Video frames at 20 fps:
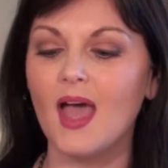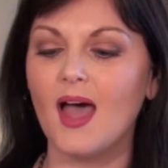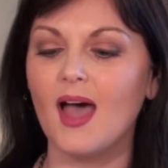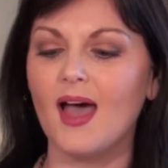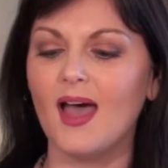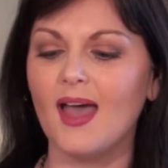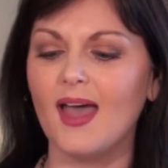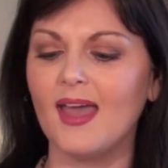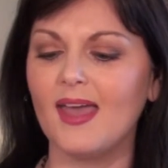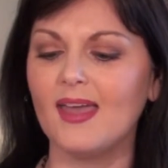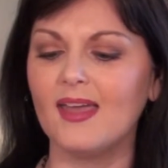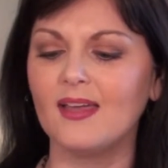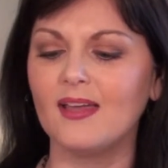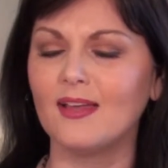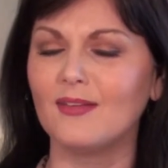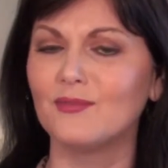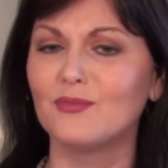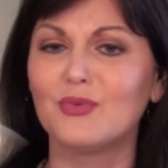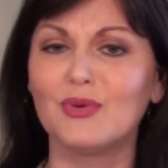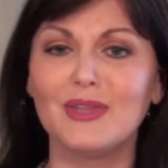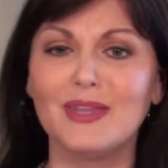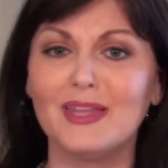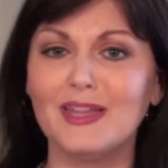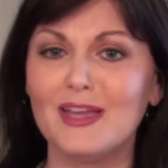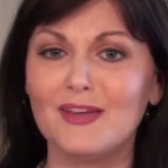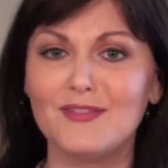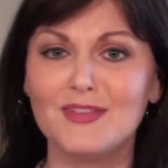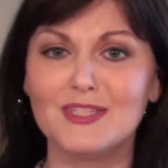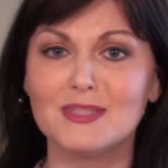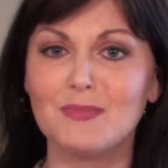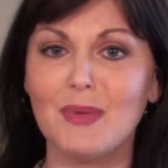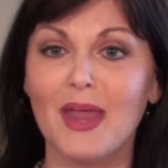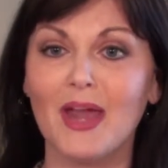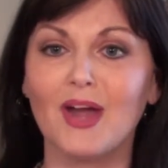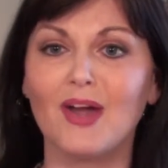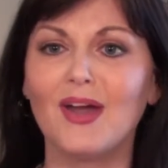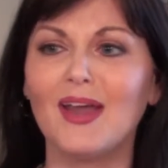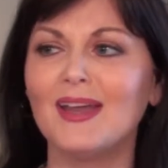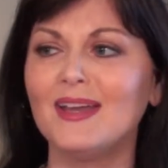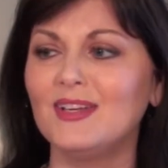I really love this
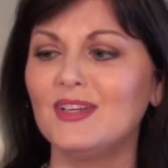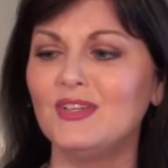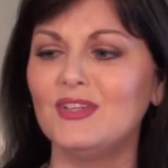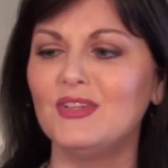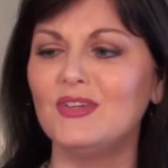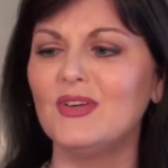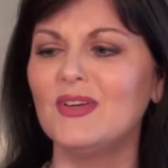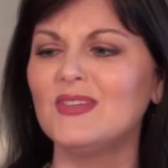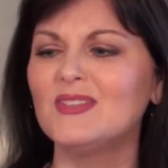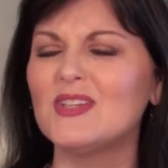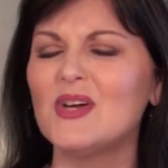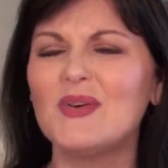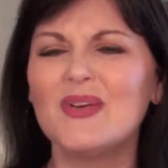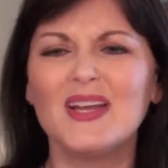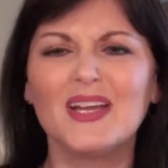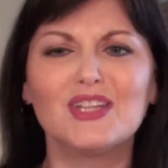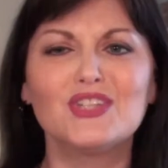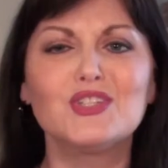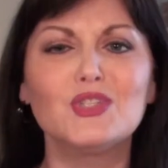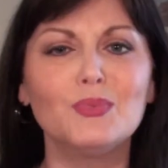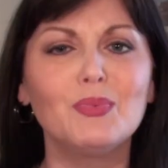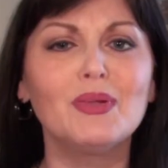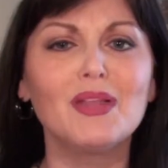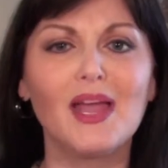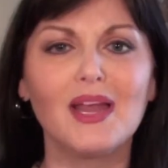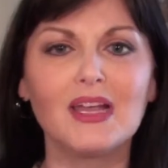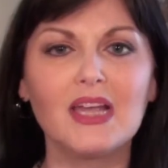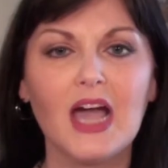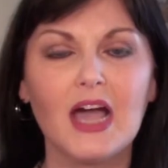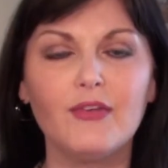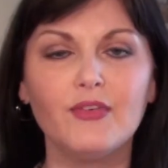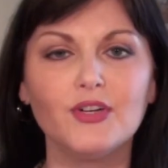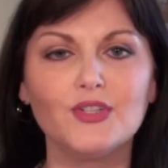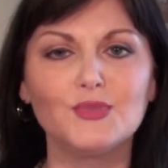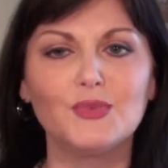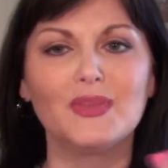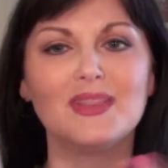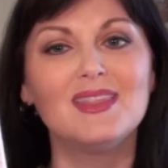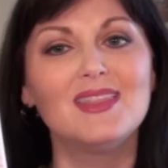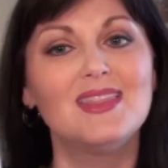pair, and you don't get a super lot of
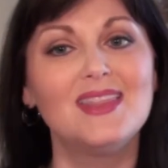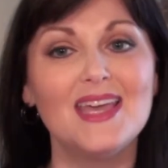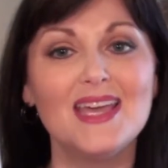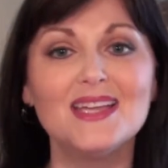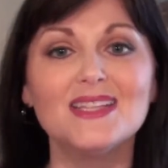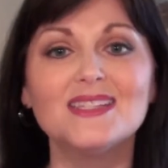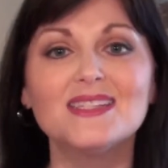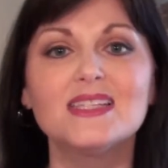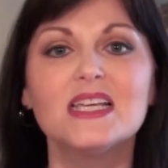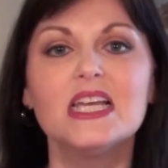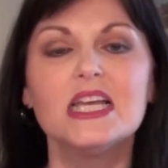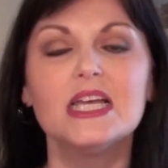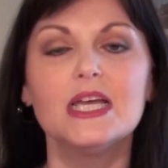coverage with this,